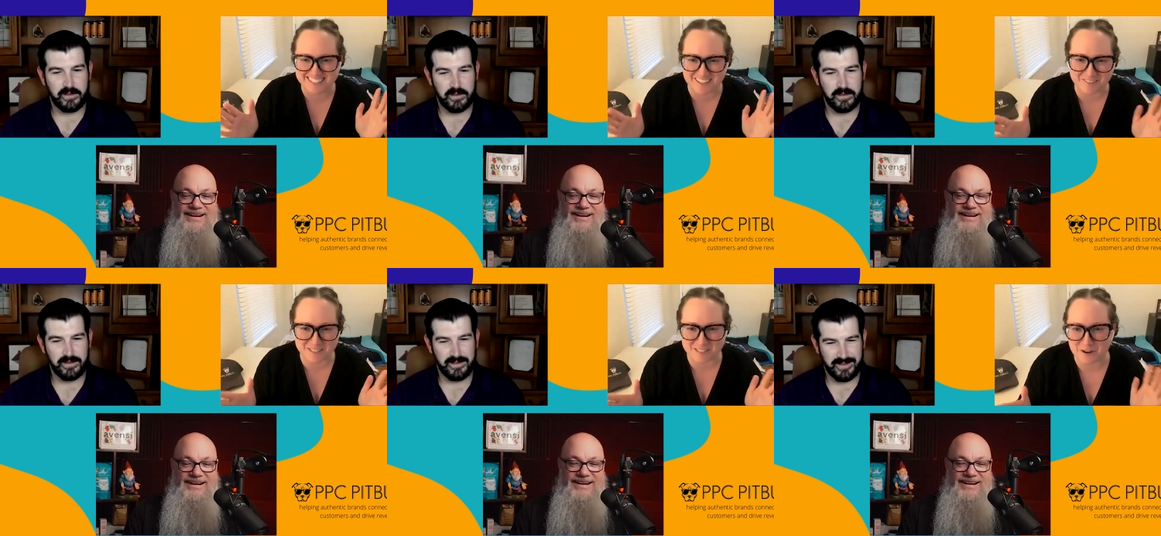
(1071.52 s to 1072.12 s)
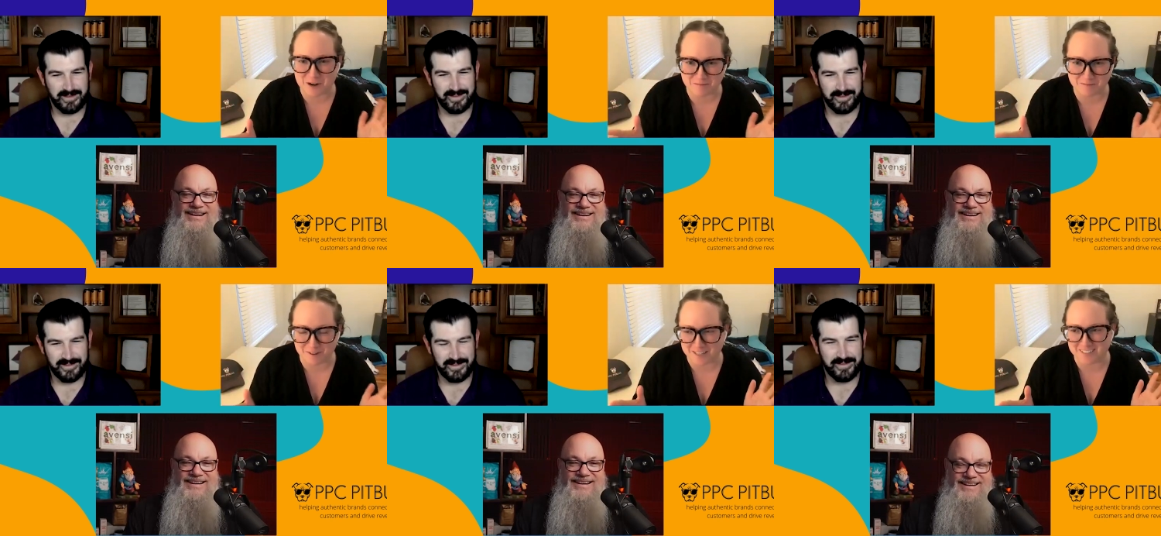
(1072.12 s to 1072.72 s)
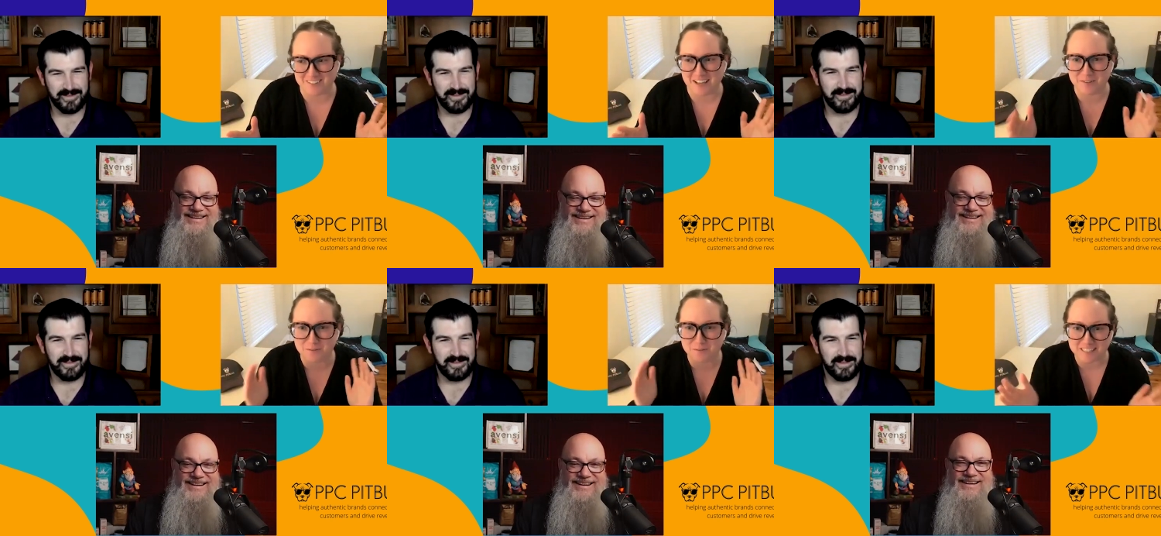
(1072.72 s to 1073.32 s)
Speaker 1: self-described fossil i
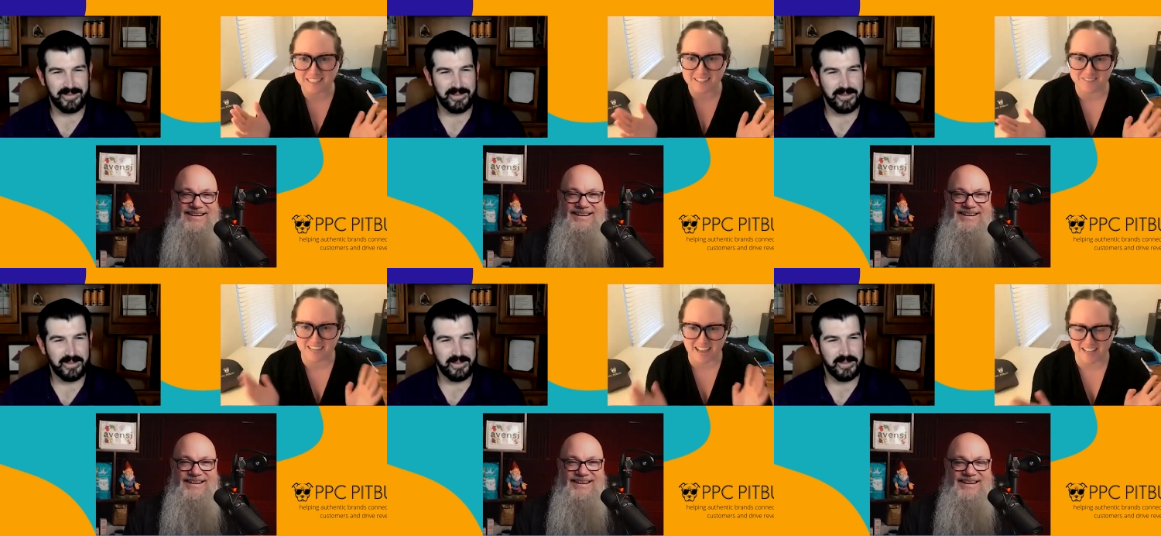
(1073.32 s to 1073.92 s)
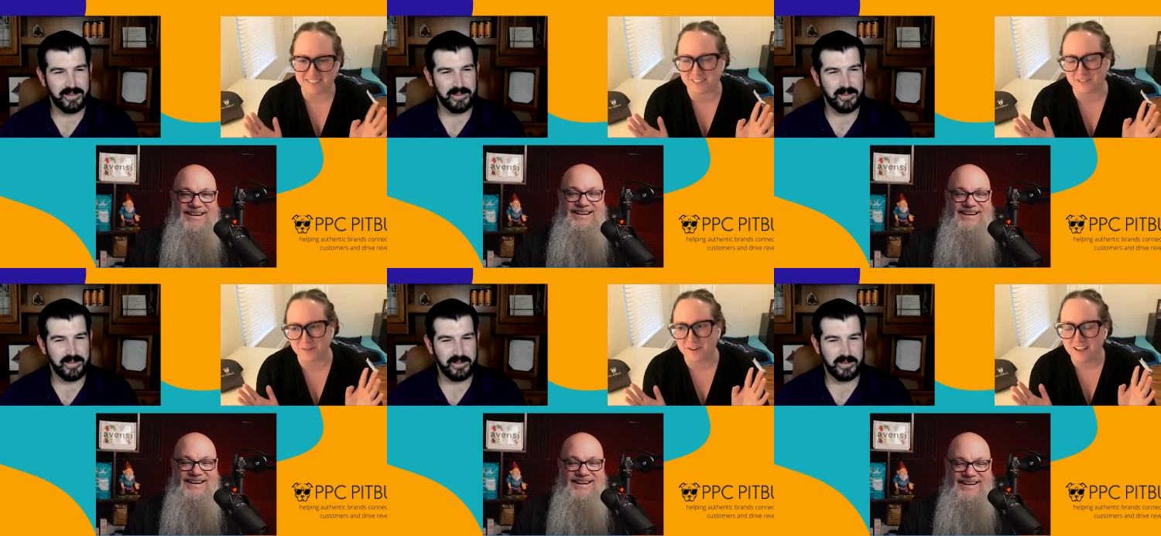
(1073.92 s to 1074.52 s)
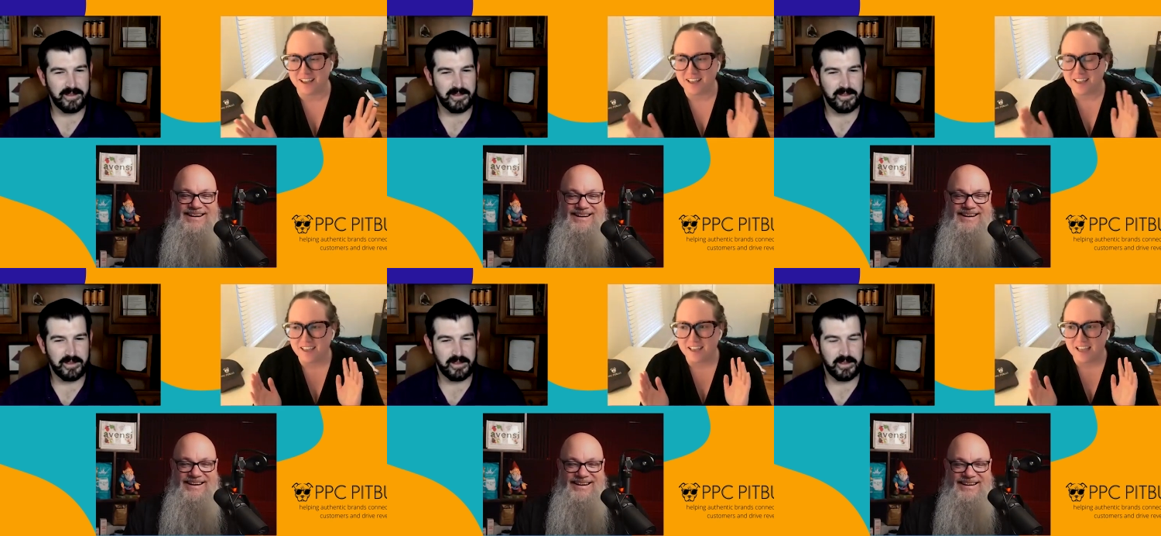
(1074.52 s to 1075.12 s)
would really love to ask you
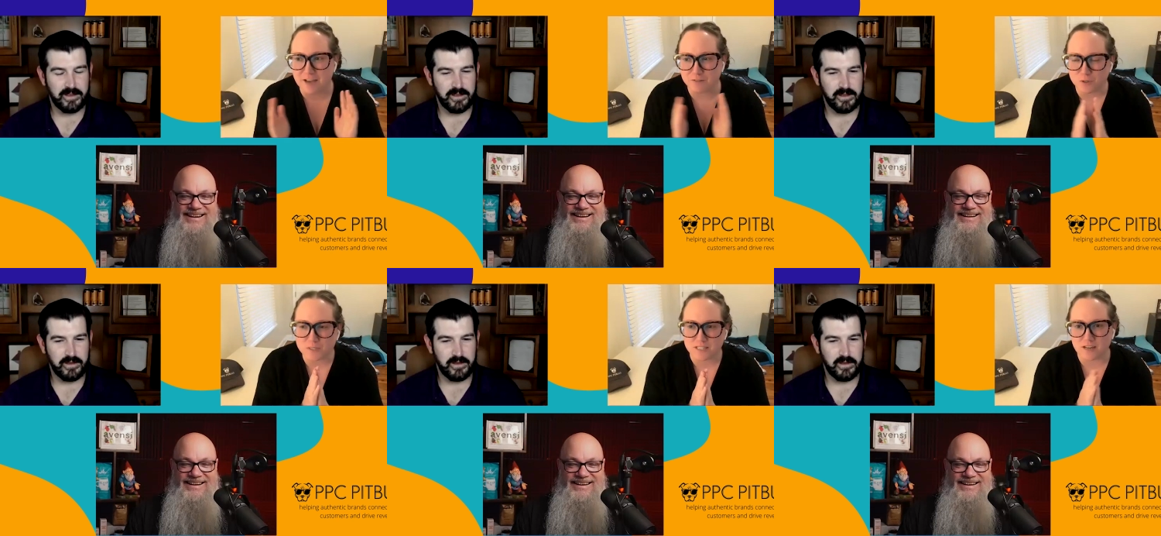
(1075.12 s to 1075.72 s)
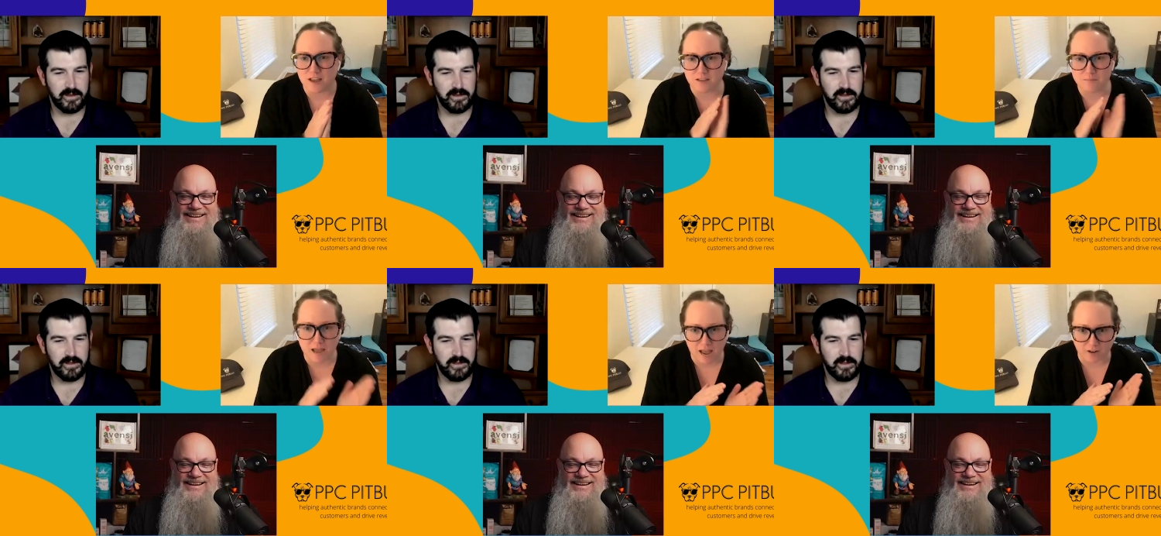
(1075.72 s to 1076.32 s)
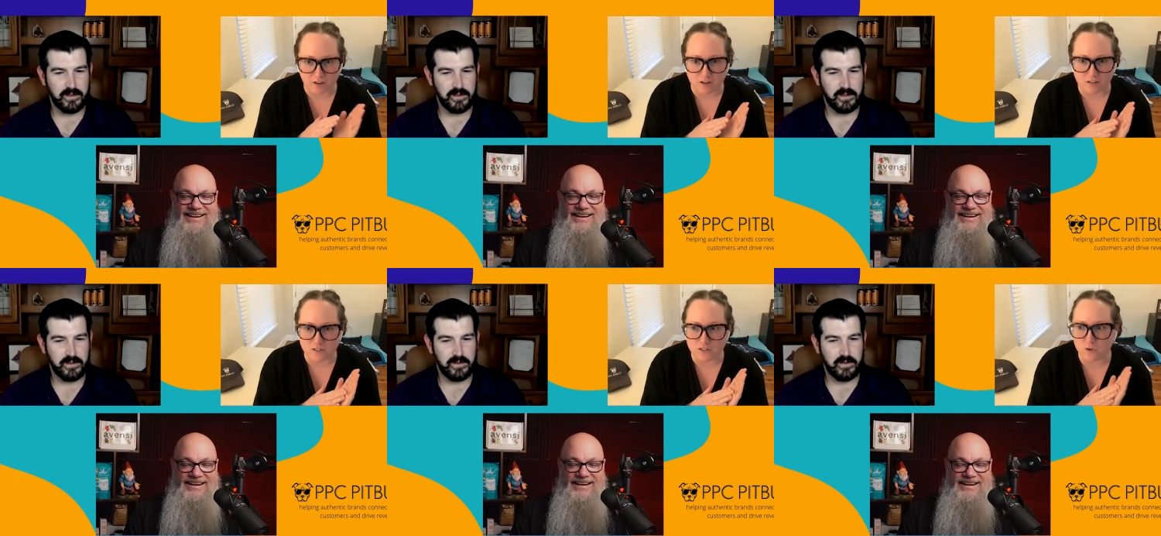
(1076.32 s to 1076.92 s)
have you seen any
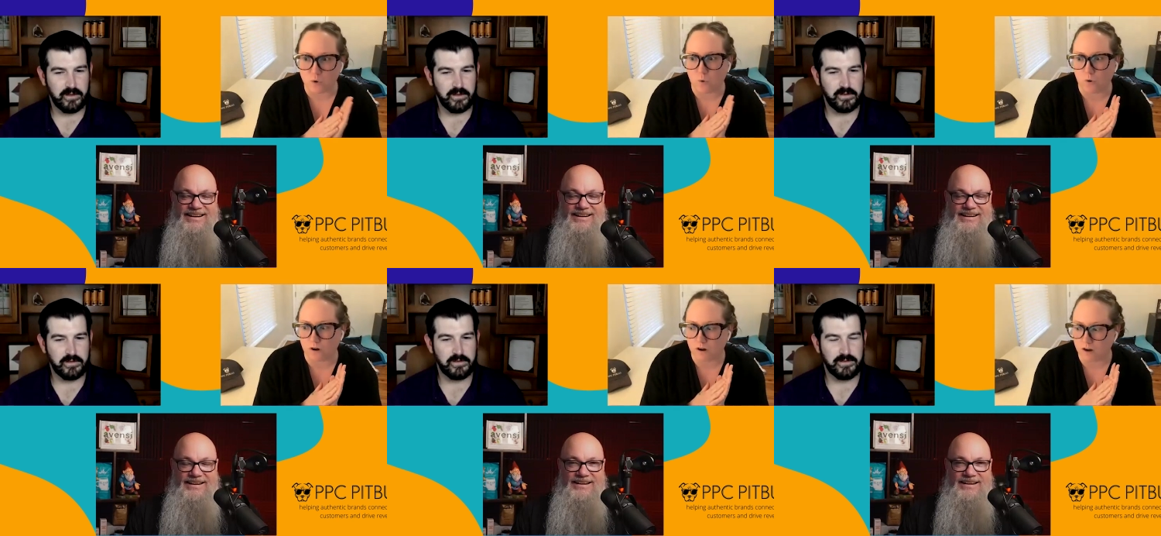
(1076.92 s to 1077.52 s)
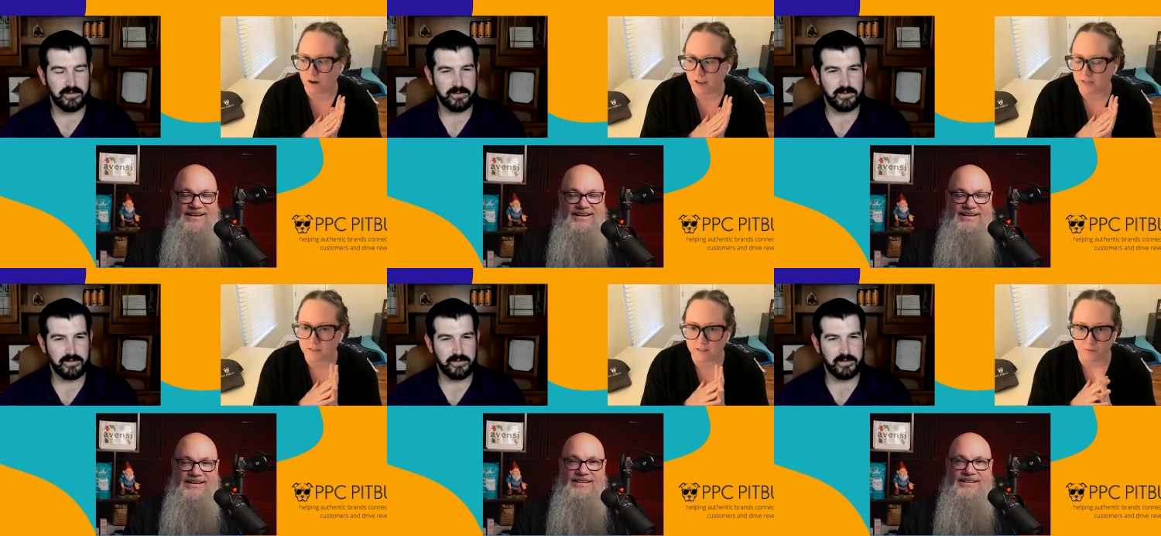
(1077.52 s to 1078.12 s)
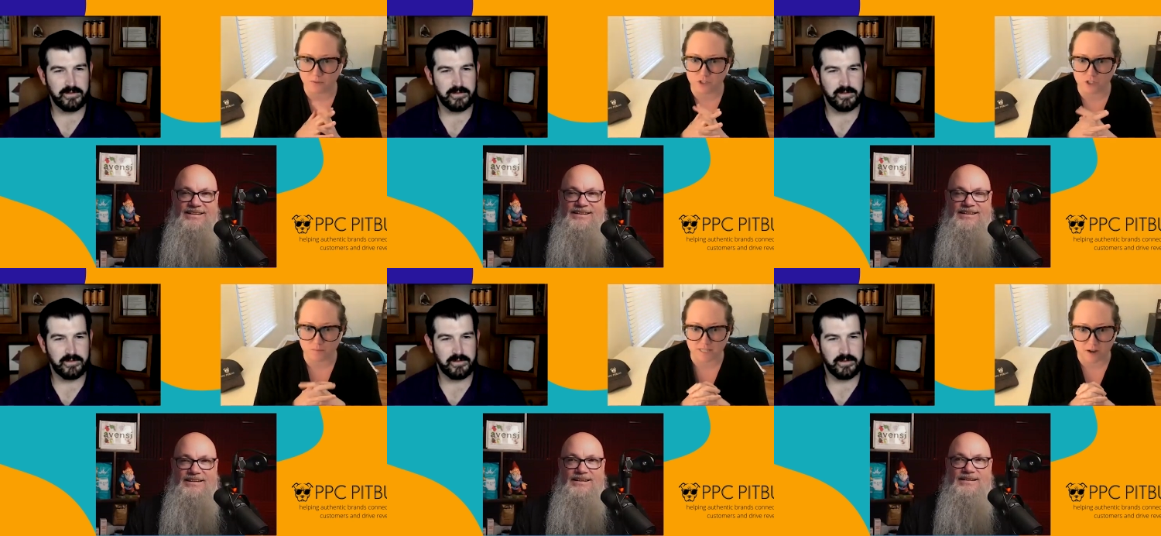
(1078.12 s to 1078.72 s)
patterns or anything that really
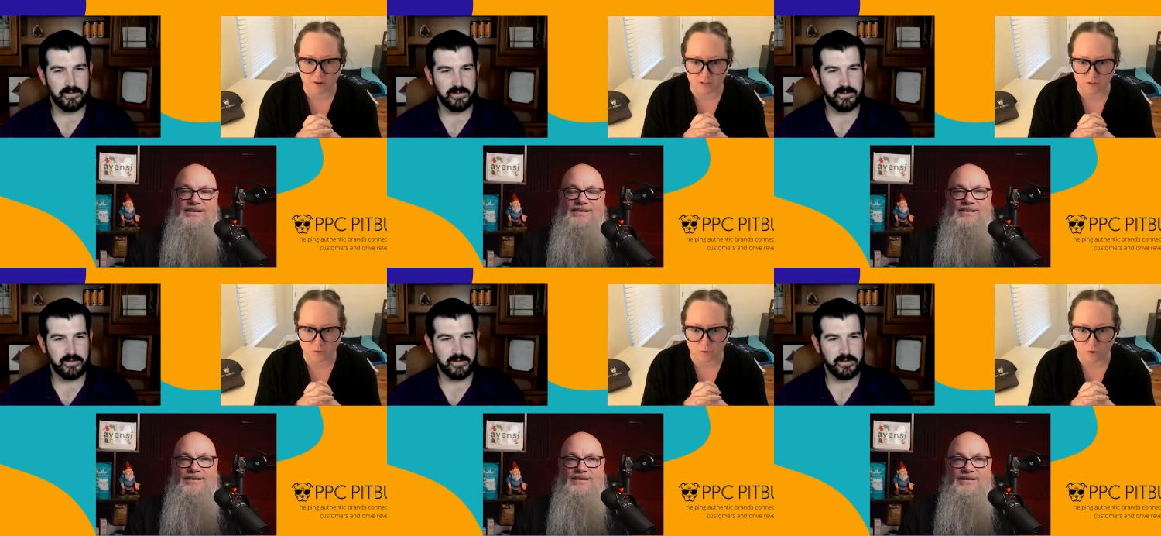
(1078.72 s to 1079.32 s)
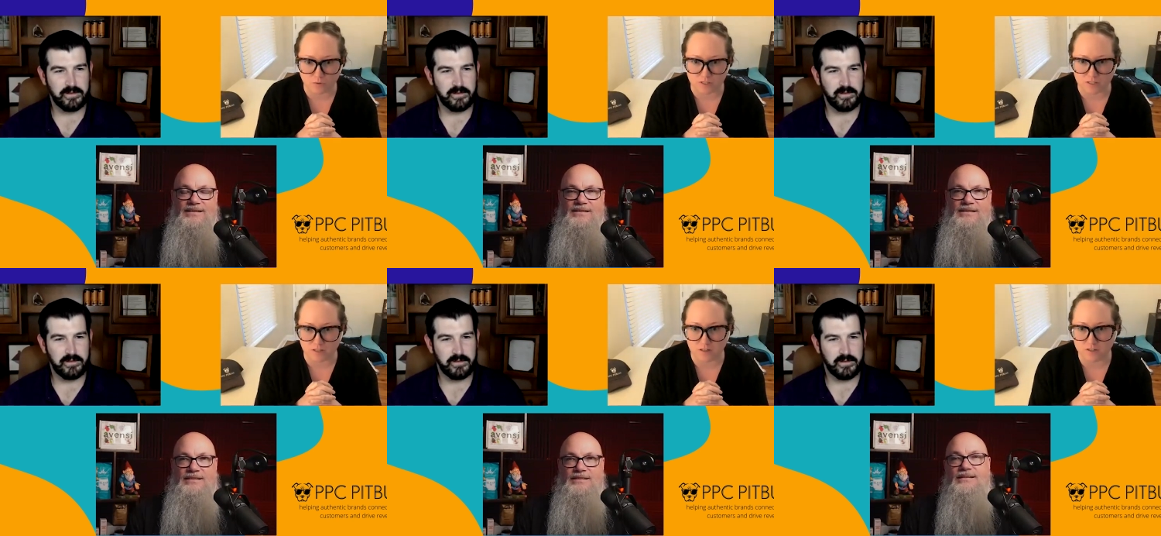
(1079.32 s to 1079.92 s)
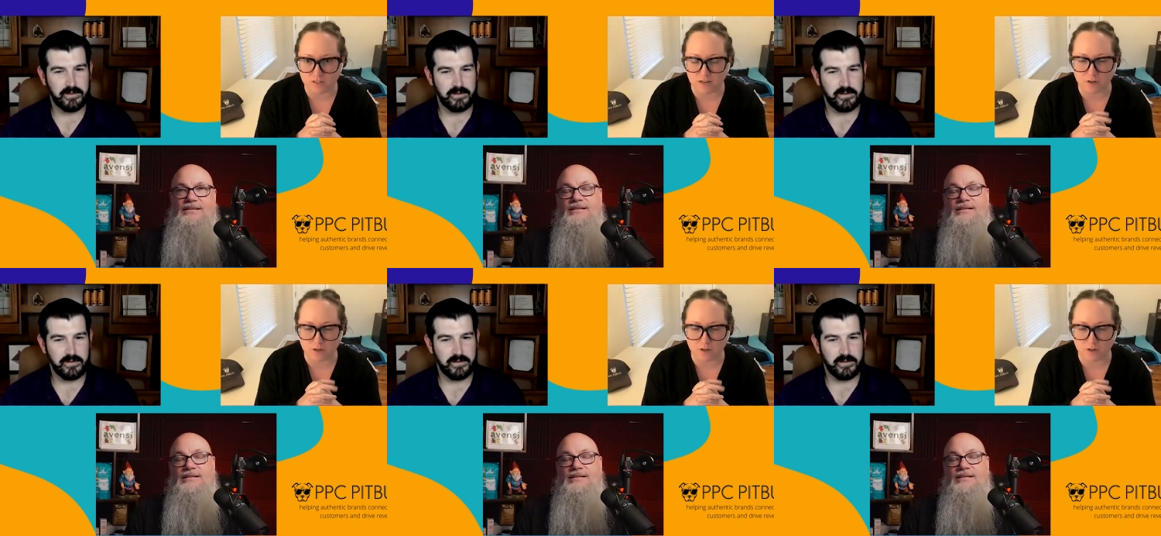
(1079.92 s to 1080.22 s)
jumps out at you over the years i